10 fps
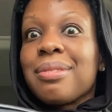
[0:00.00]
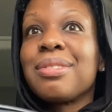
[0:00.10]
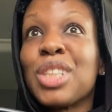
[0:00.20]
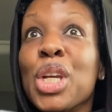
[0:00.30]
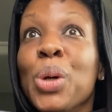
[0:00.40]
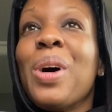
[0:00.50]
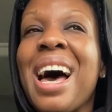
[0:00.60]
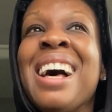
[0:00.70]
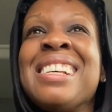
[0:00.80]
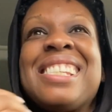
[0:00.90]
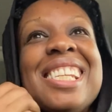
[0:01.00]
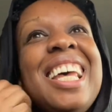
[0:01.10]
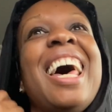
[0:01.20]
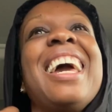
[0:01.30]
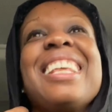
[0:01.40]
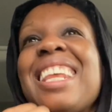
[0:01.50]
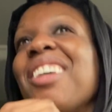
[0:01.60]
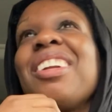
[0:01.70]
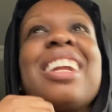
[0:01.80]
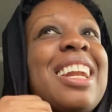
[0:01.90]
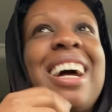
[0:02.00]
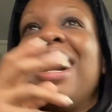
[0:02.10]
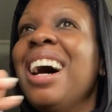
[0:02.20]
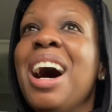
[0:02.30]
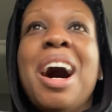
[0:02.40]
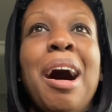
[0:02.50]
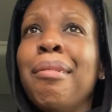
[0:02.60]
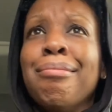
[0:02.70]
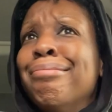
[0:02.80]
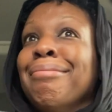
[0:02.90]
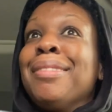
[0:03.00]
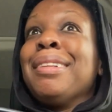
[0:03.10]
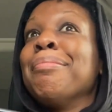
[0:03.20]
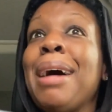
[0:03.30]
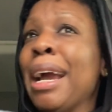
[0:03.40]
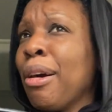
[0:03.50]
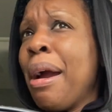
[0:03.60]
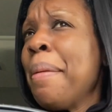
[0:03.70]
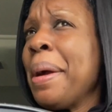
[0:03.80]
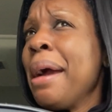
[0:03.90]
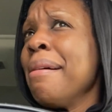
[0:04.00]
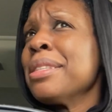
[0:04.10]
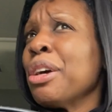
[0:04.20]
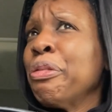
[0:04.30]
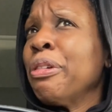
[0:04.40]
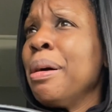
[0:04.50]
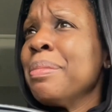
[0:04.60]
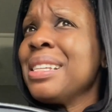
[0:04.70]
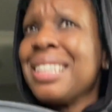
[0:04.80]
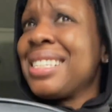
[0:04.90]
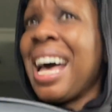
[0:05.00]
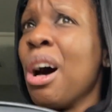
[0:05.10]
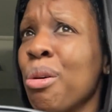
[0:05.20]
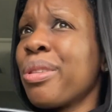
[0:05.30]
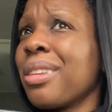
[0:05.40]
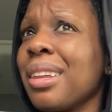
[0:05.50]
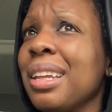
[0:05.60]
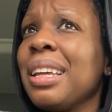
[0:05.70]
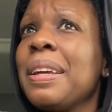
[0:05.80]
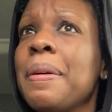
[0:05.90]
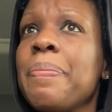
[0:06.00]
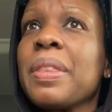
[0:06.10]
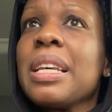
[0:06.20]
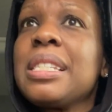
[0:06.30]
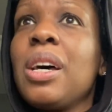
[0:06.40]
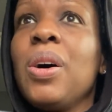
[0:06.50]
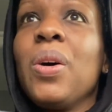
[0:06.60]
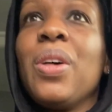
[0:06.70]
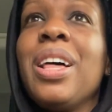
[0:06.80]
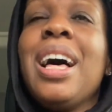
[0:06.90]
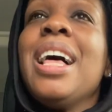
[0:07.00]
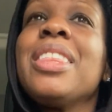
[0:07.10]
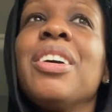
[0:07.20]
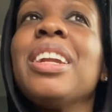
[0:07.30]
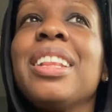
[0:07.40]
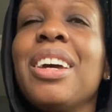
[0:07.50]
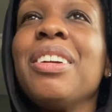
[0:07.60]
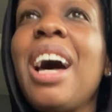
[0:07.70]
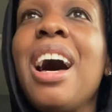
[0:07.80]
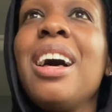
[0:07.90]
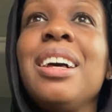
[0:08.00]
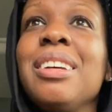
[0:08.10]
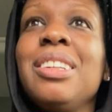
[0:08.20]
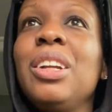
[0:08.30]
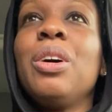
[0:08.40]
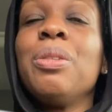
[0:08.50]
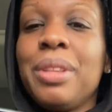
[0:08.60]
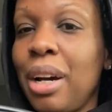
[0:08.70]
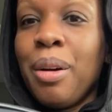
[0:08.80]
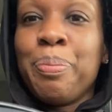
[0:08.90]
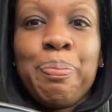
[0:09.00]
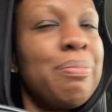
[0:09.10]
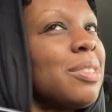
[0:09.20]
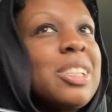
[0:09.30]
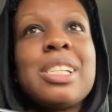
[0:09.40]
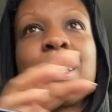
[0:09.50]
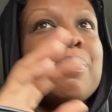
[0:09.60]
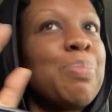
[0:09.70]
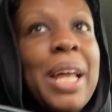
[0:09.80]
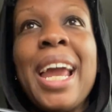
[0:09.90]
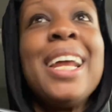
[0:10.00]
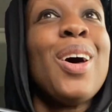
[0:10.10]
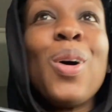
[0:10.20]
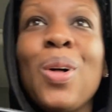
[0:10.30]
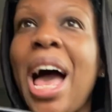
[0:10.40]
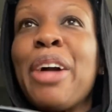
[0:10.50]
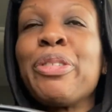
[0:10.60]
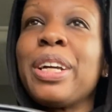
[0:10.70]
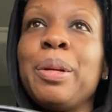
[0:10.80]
the US. Like, they're my grandparents are from the South. So they're not, you know, they're just plain old African